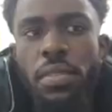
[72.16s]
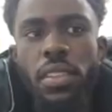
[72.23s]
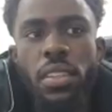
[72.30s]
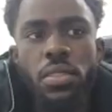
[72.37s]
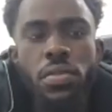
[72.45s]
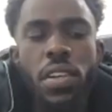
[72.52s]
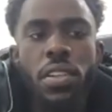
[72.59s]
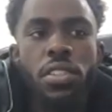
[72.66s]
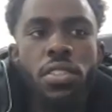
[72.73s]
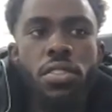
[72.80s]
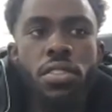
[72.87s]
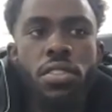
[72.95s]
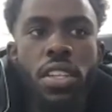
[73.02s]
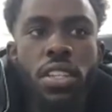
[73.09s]
It was very
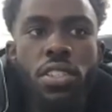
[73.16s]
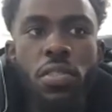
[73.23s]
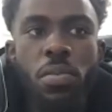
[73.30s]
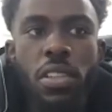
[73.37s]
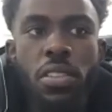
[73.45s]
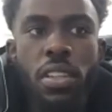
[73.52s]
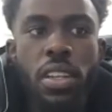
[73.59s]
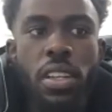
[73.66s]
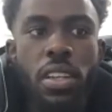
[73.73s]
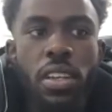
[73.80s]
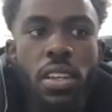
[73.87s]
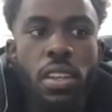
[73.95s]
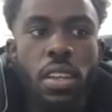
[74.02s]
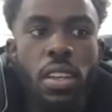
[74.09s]
strange, especially
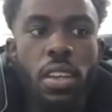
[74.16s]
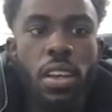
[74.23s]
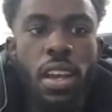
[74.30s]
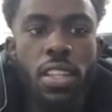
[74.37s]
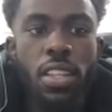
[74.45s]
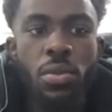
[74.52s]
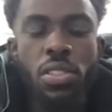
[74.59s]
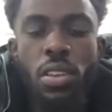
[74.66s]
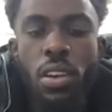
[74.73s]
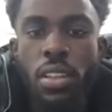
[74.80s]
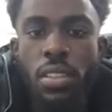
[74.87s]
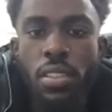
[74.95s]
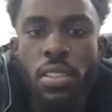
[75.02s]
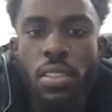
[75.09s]
as we
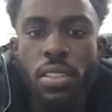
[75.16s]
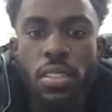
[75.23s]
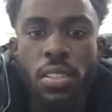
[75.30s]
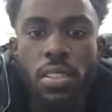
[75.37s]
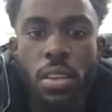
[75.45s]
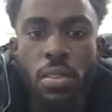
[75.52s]
started the season, there were